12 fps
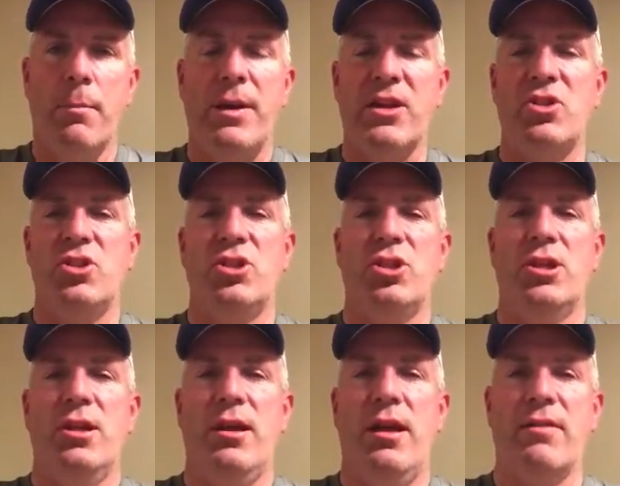pitch
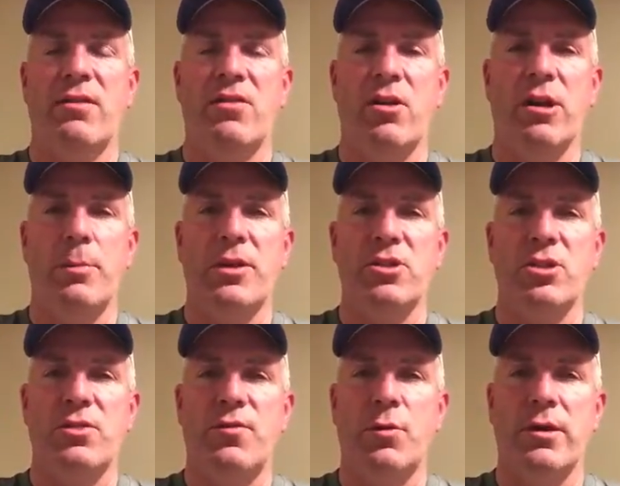as the starting
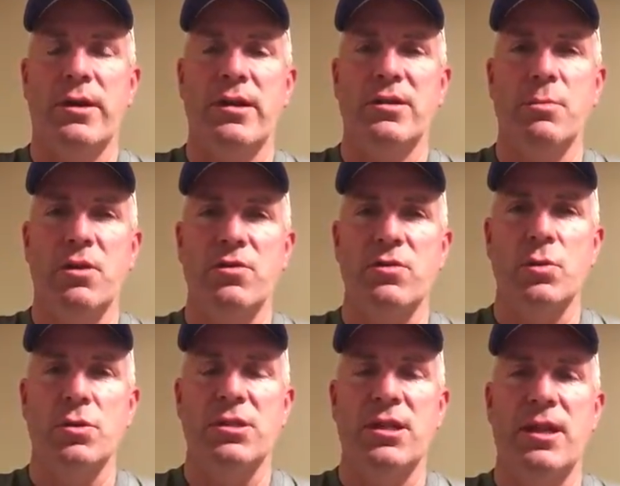pitcher for his middle
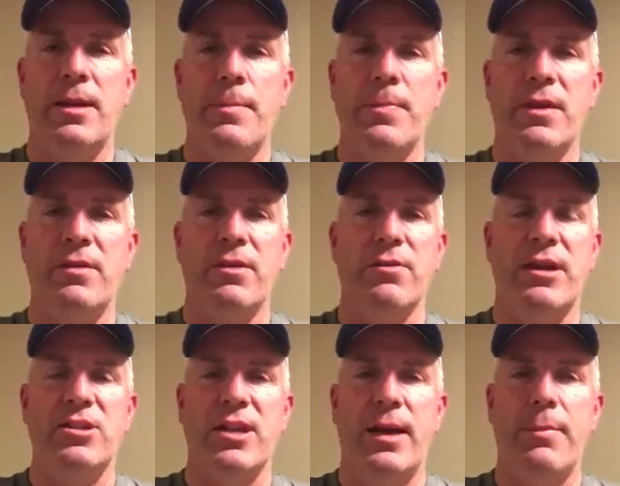school team. He did a
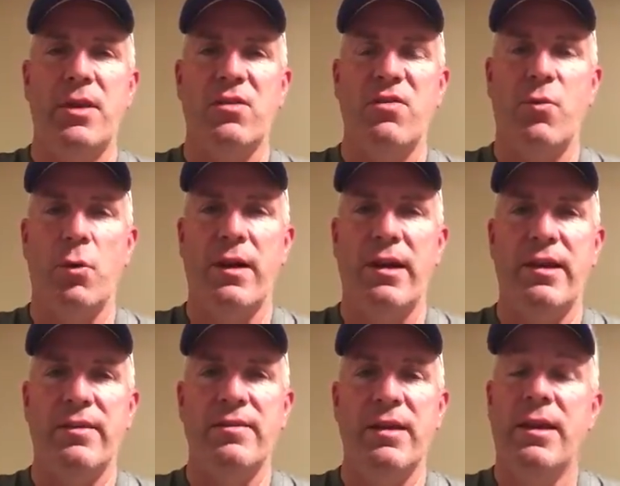great job, pitched four
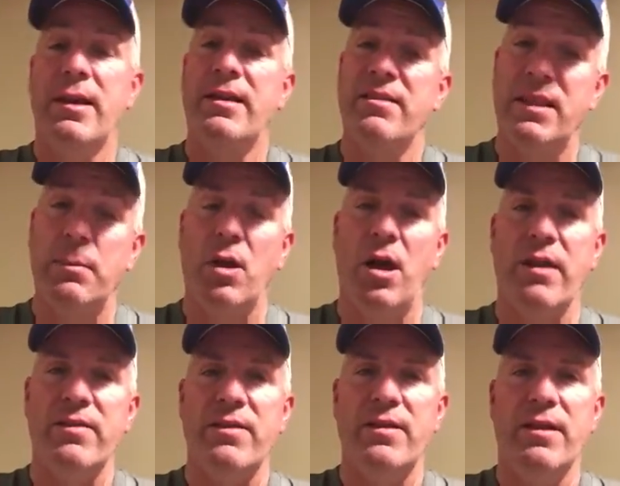innings. His team
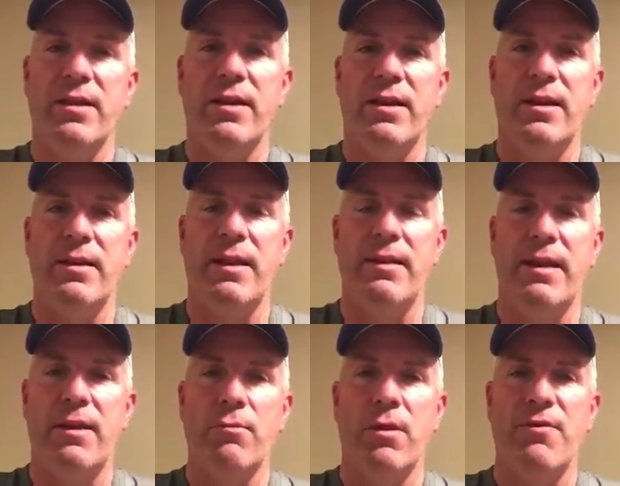lost. They
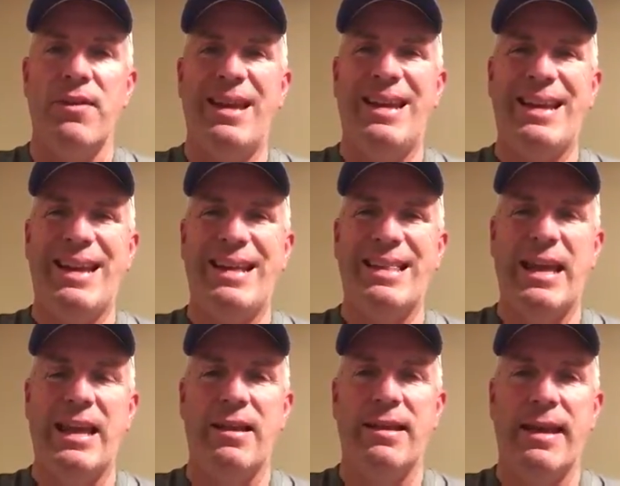had a rough inning at the
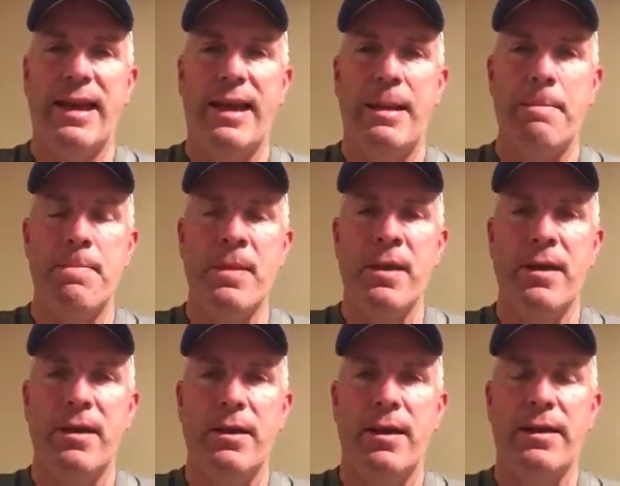end of the game
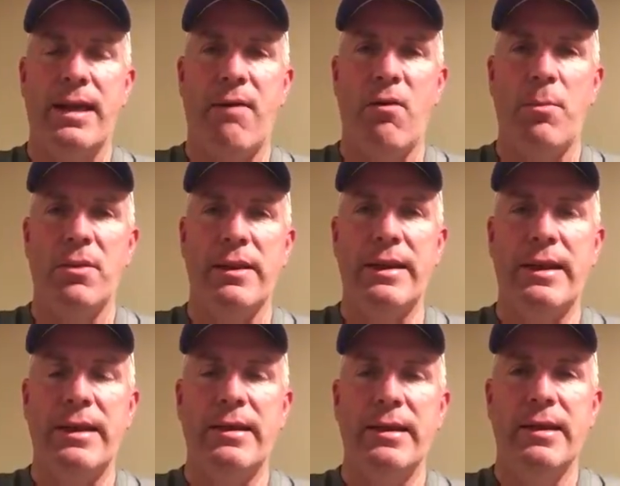and gave up a
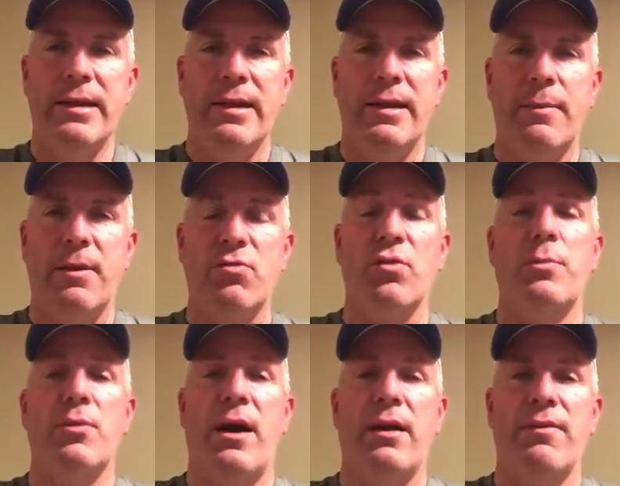lead. But I was really
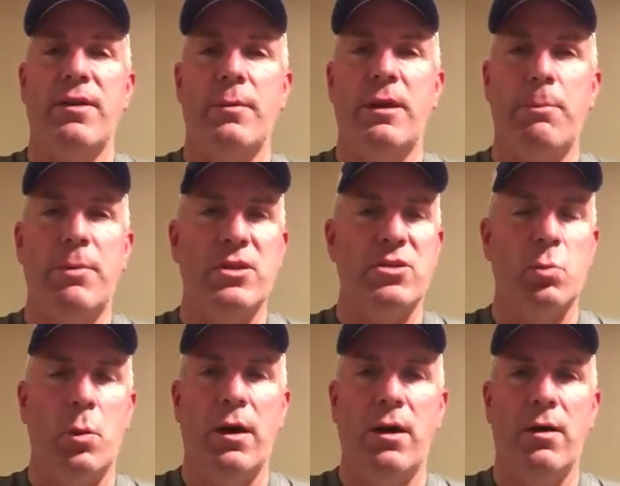proud of him. He pitched
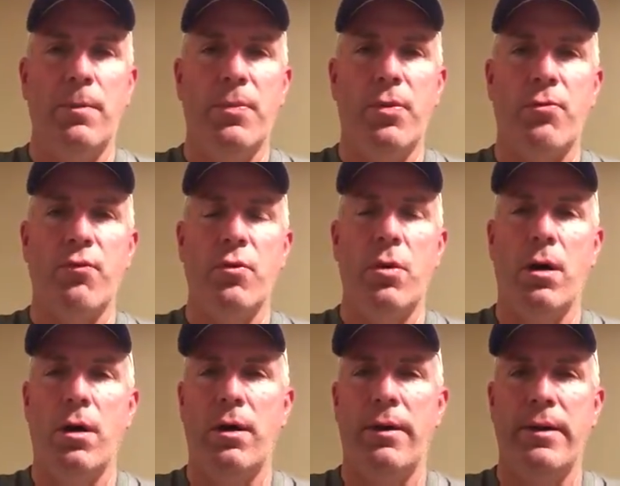well, threw
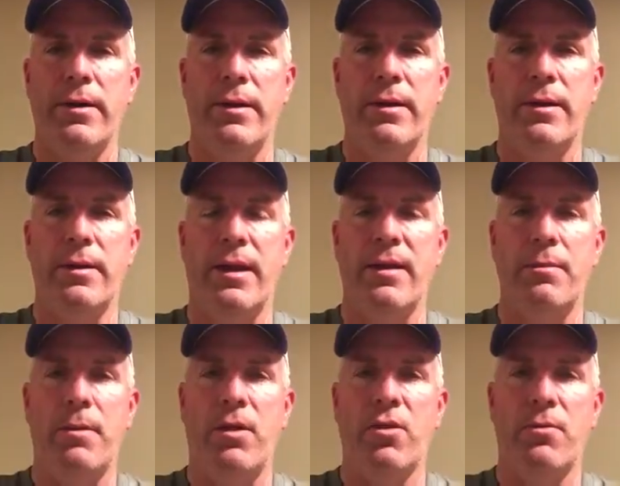hard. A lot of the
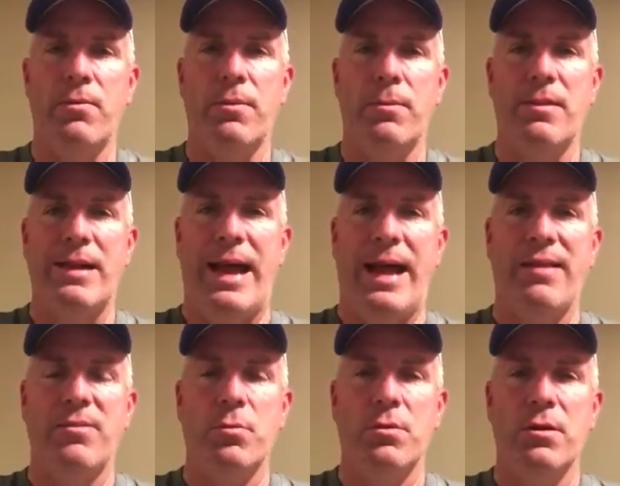other
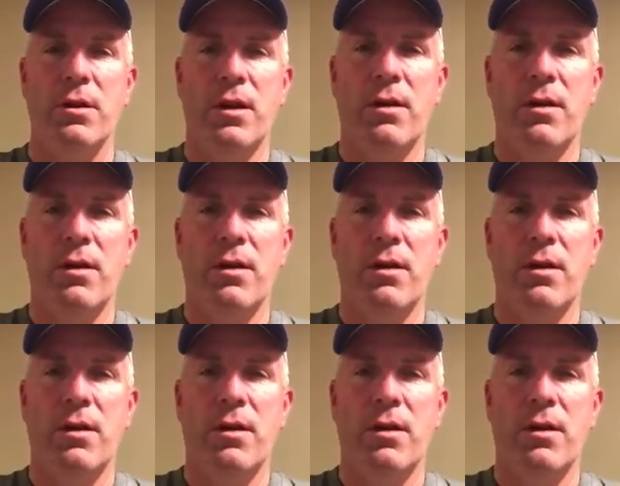dads were